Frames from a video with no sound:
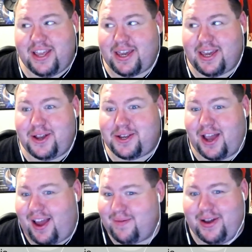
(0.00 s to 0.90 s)
you can
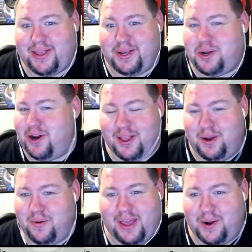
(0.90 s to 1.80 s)
talk about this
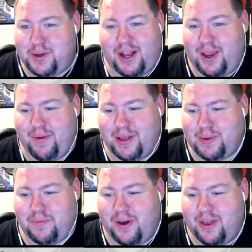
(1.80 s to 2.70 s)
trailer without talking about
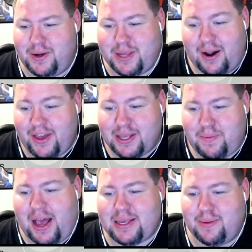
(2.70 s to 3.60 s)
spoilers. I don't think it's
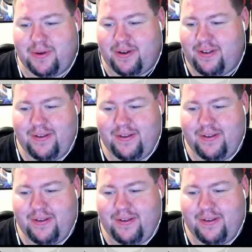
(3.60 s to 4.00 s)
possible.